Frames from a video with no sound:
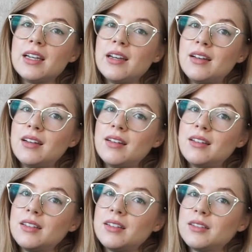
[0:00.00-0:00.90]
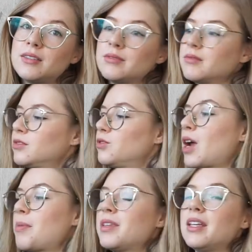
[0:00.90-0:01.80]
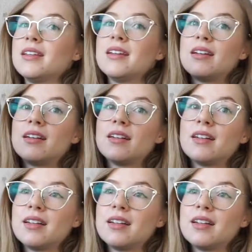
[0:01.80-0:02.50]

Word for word: uh, wrapped in their